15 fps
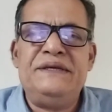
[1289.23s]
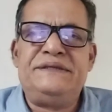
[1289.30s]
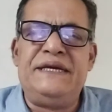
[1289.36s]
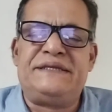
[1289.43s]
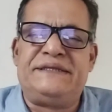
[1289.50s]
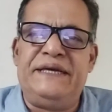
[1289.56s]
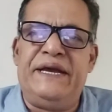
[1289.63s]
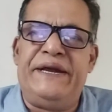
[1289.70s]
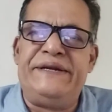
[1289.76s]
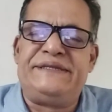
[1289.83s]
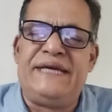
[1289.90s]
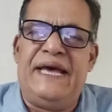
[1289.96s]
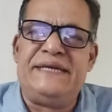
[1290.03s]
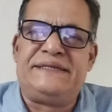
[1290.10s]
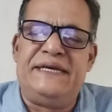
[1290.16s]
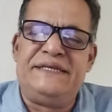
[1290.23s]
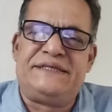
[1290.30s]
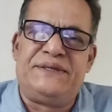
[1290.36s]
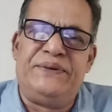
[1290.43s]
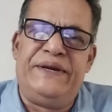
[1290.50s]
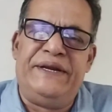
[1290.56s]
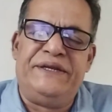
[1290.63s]
6 years as a
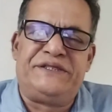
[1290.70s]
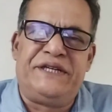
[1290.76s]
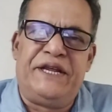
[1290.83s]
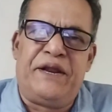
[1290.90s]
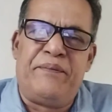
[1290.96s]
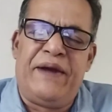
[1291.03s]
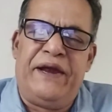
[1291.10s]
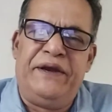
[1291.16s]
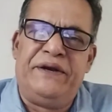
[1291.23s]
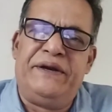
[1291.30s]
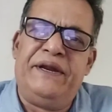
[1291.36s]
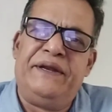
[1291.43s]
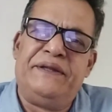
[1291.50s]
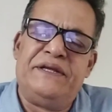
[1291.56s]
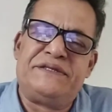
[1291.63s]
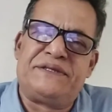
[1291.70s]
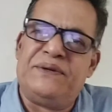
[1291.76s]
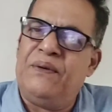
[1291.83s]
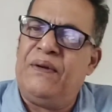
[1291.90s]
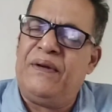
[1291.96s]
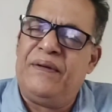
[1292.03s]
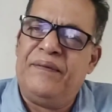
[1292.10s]
student she remained in the
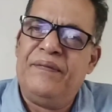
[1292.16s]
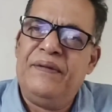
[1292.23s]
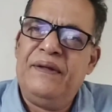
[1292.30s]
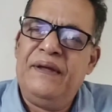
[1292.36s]
school,